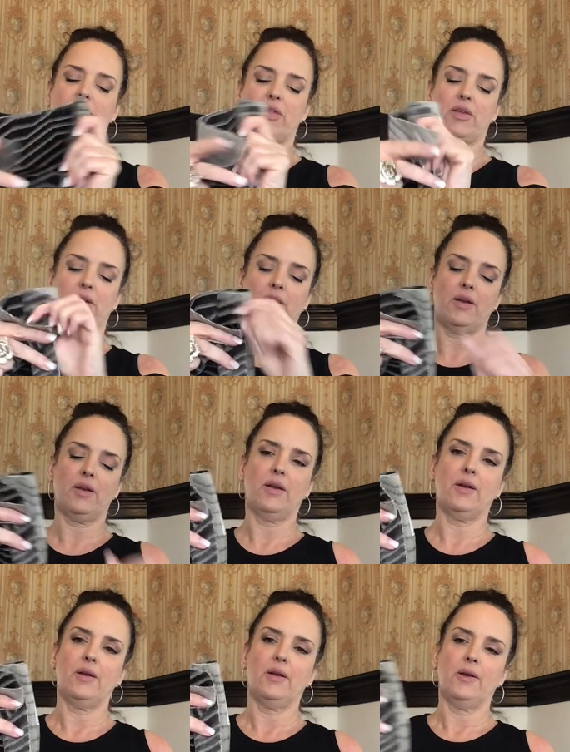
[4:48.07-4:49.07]

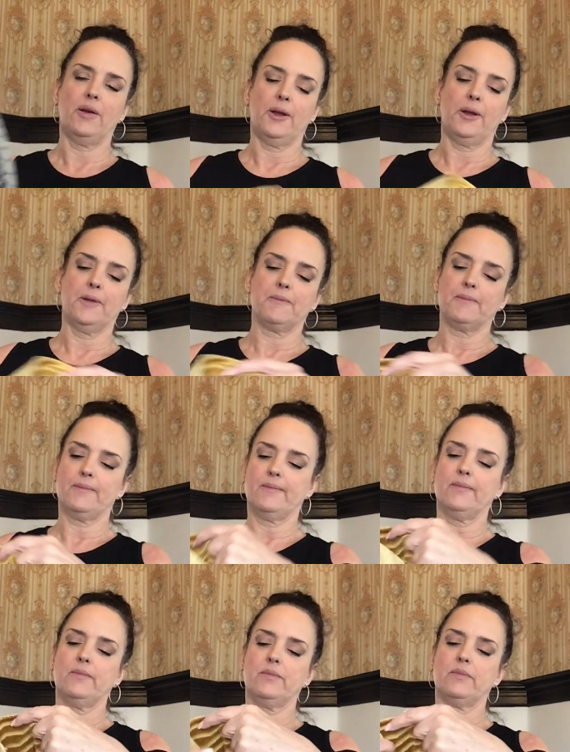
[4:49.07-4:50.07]

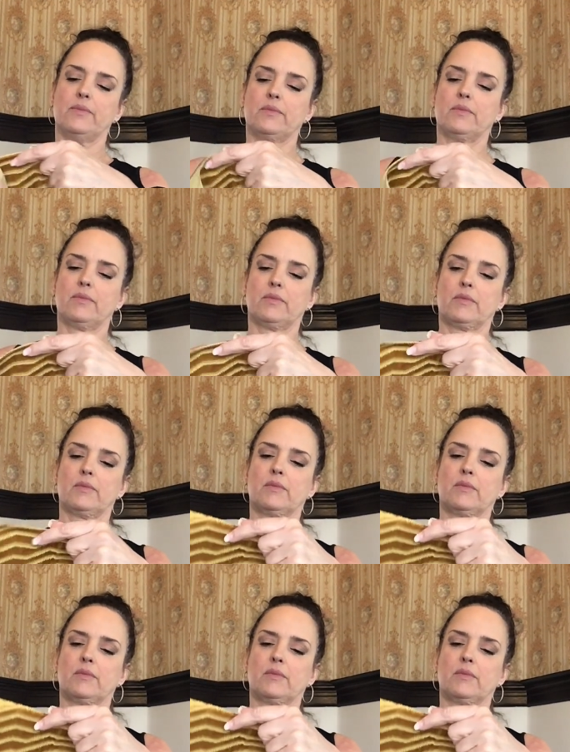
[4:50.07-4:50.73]
(no one is talking)